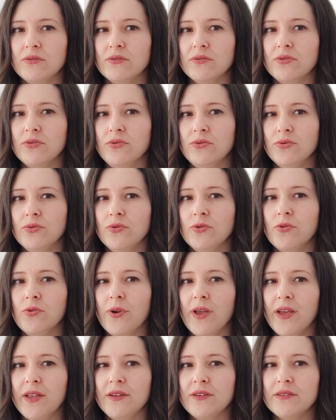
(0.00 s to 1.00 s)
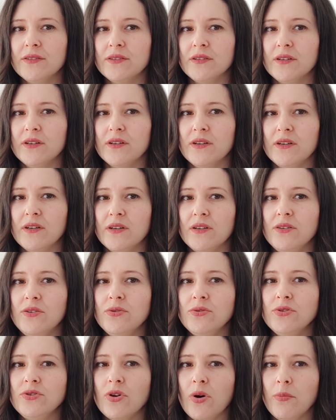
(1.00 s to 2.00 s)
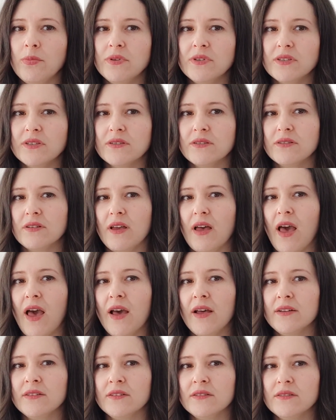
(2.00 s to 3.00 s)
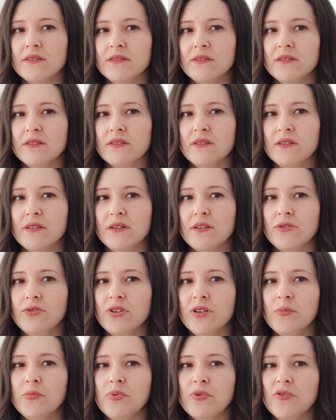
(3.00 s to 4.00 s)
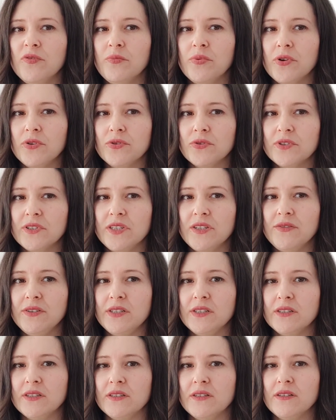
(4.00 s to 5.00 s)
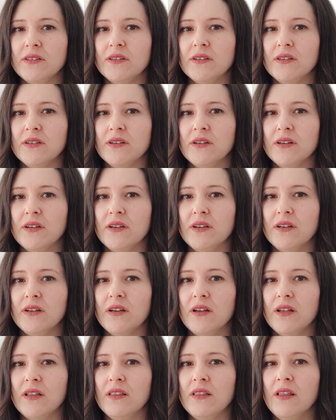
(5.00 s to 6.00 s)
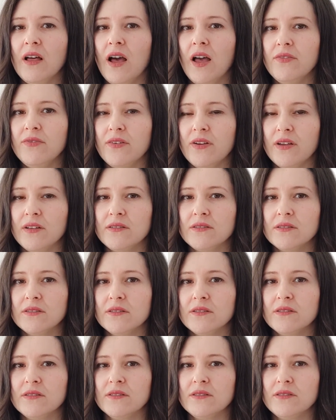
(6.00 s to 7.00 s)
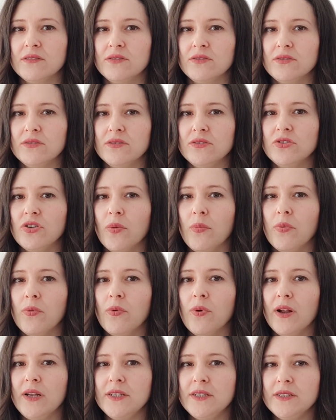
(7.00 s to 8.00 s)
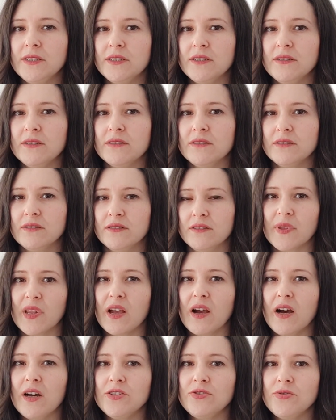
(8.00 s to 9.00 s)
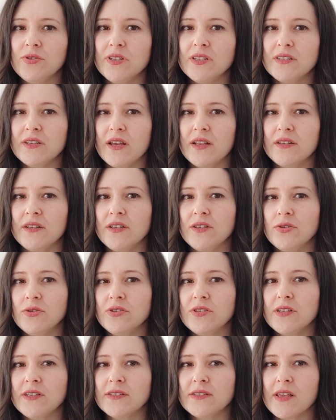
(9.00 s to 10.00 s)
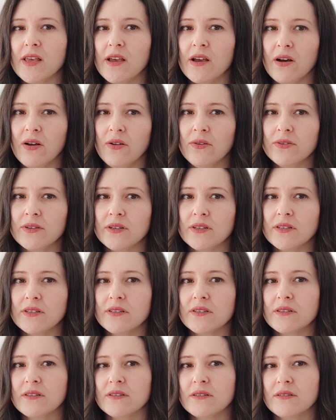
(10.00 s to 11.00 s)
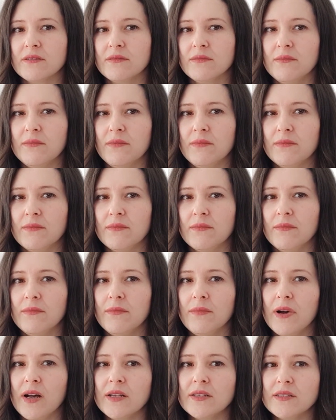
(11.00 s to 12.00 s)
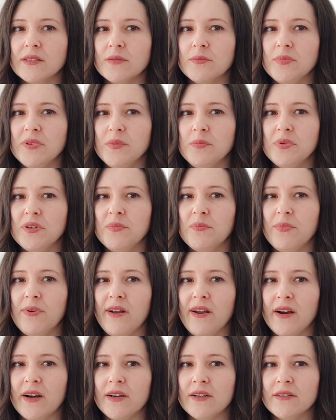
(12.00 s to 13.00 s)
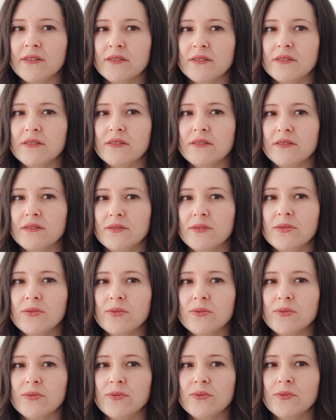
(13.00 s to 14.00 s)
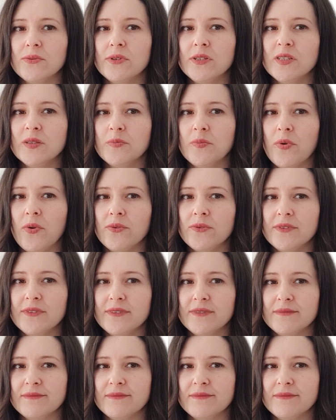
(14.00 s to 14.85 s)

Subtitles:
to create new jobs and to improve productivity and life and job quality, countries and industry stakeholders must be prepared to respond